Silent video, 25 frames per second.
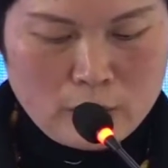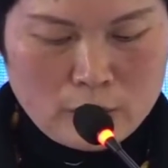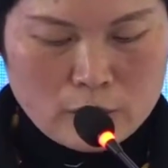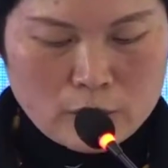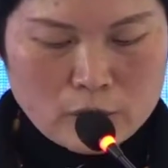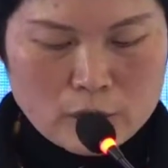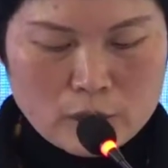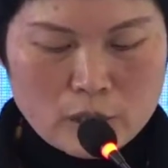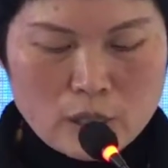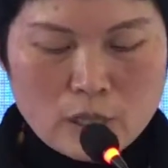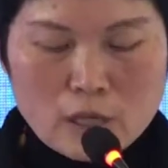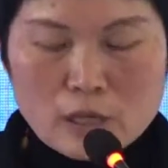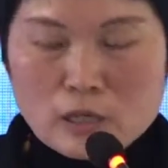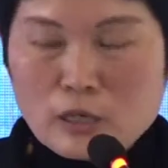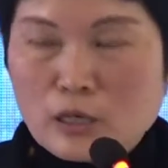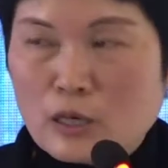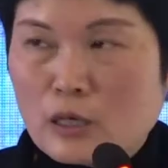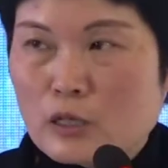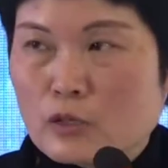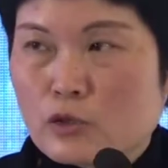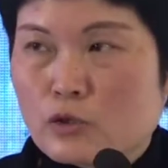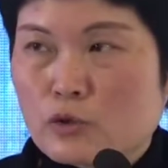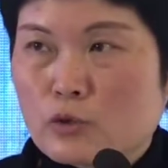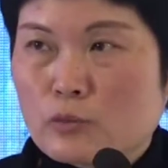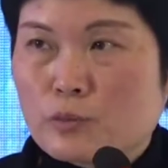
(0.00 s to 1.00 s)
Third
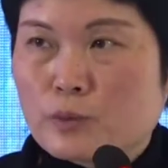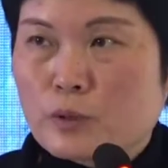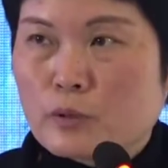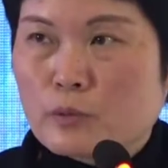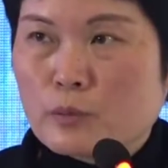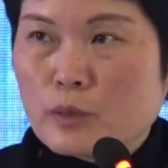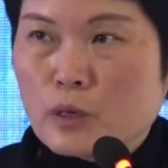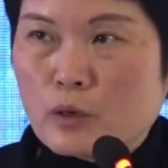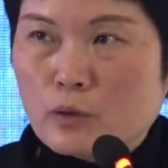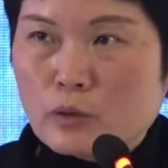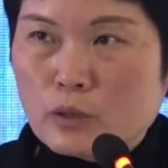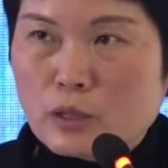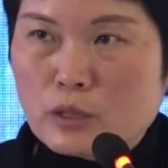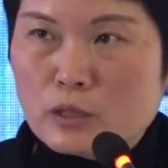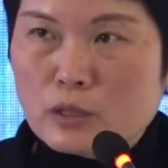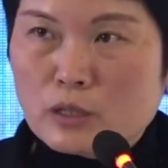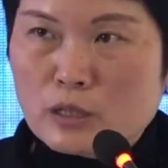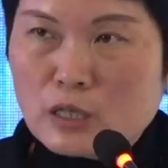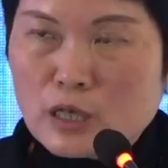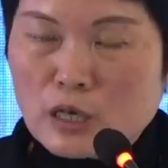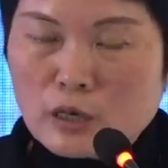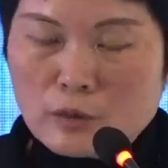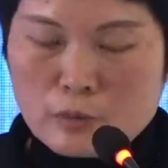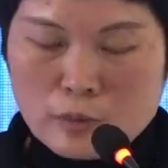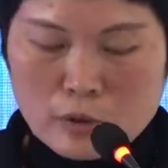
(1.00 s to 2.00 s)
is to promote
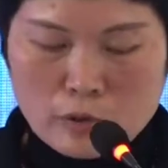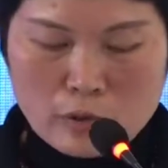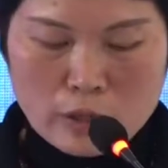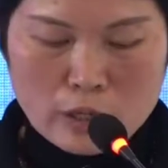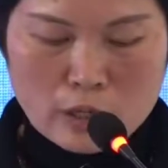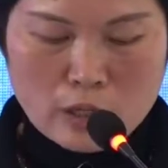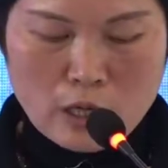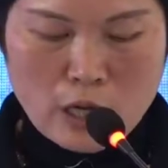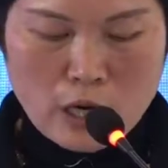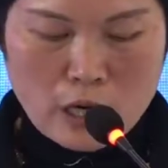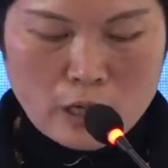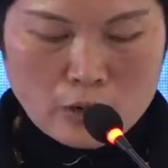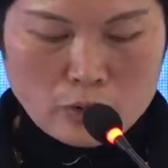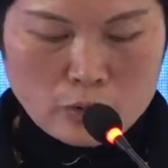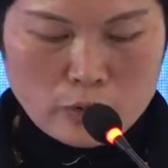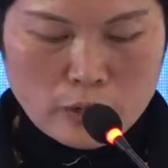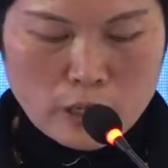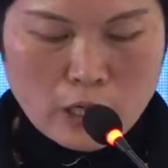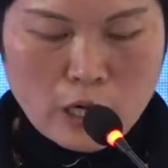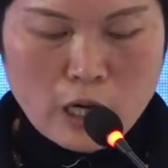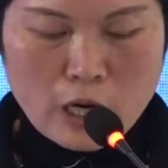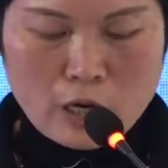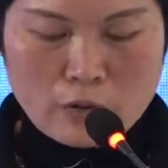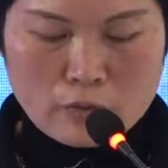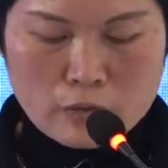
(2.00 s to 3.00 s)
stable
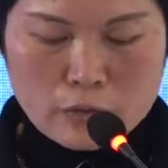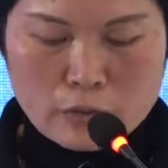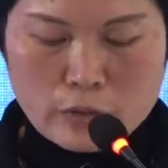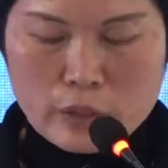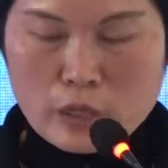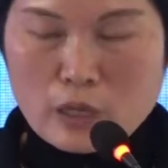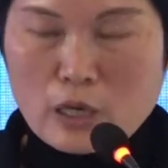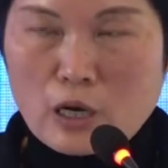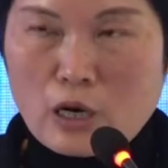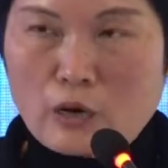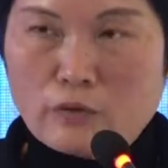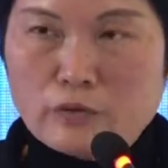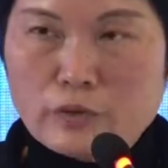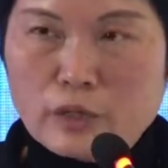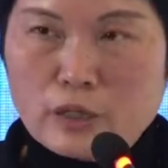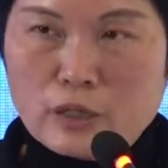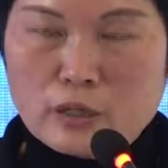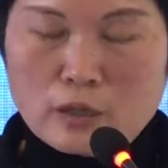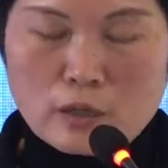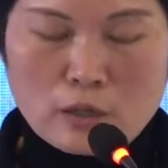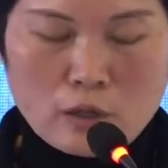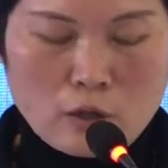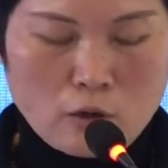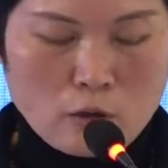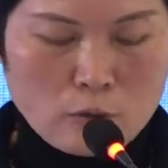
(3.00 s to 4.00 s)
recovery of the
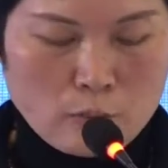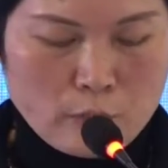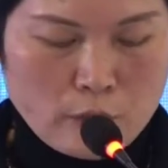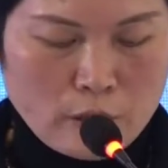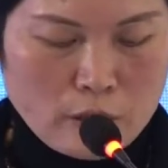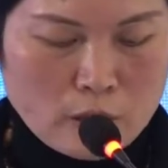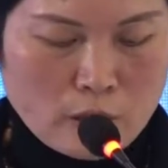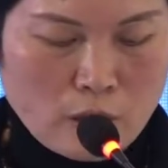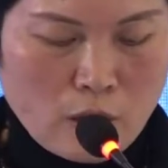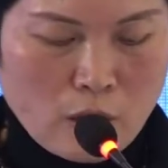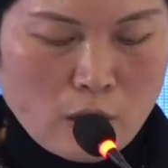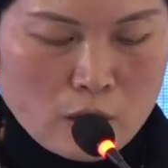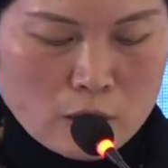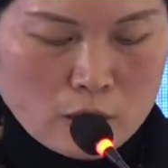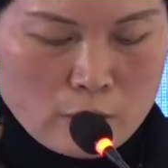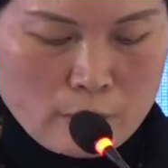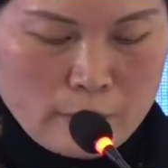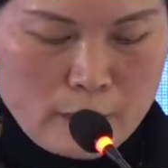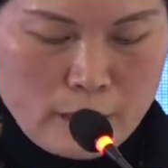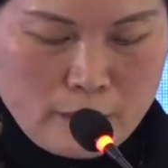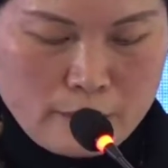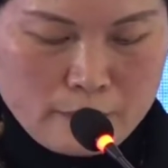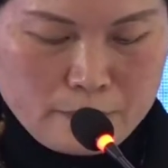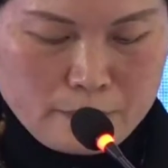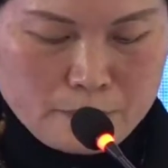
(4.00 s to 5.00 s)
global
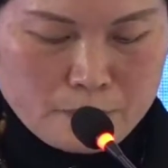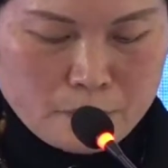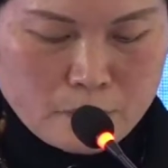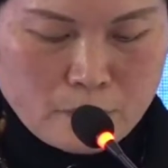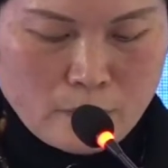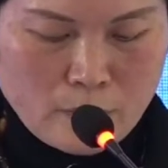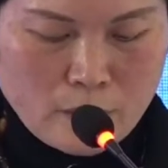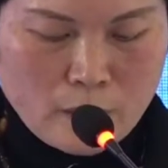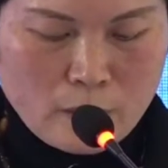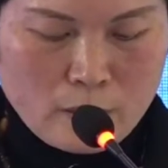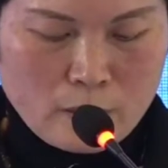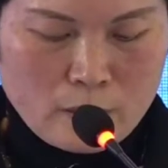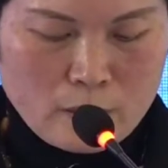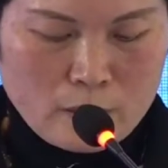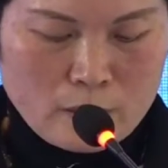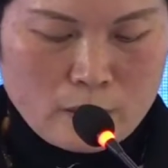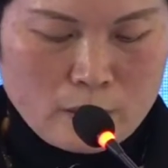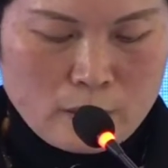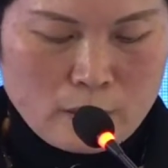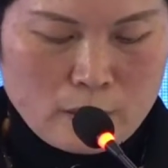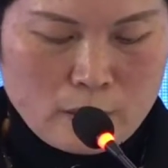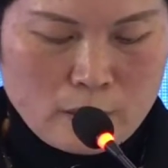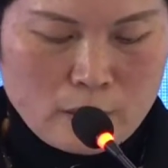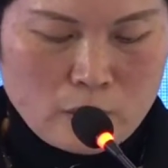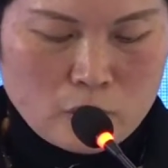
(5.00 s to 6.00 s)
economy.
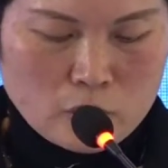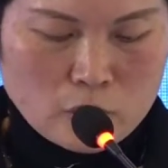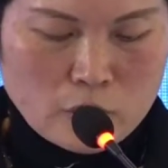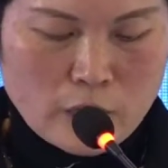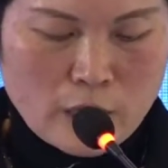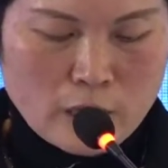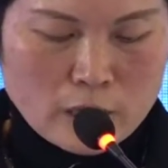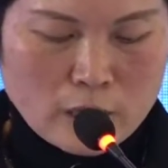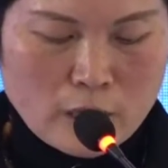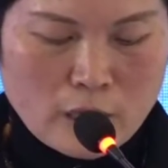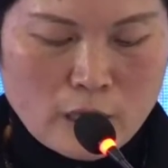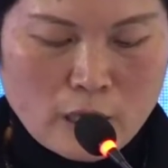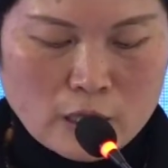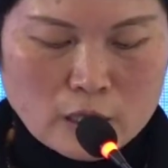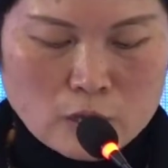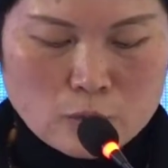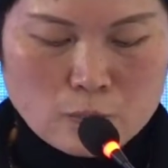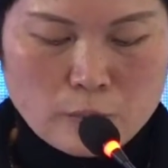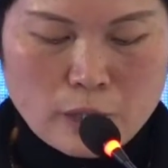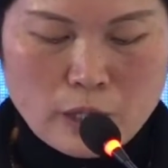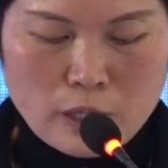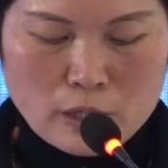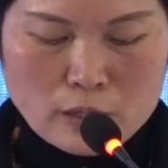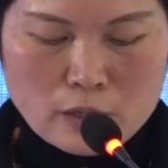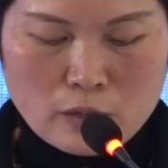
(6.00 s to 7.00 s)
China has
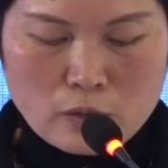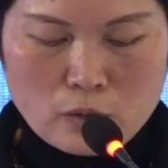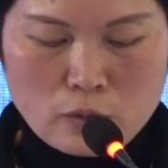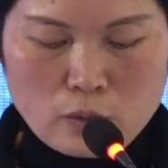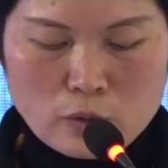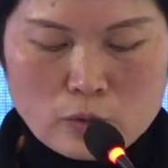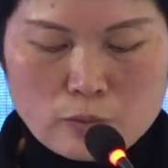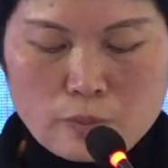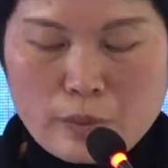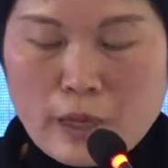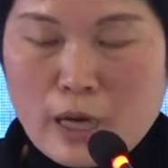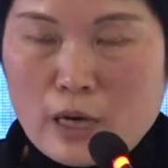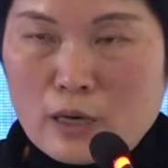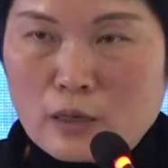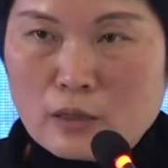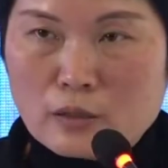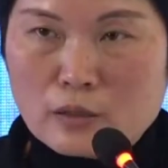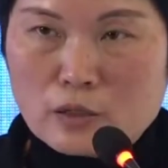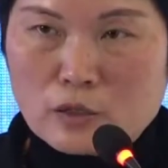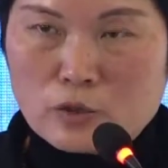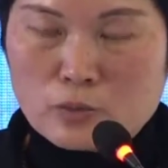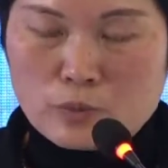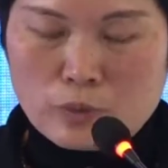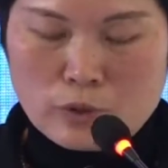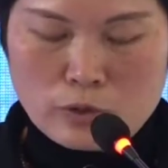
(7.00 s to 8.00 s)
made a good balance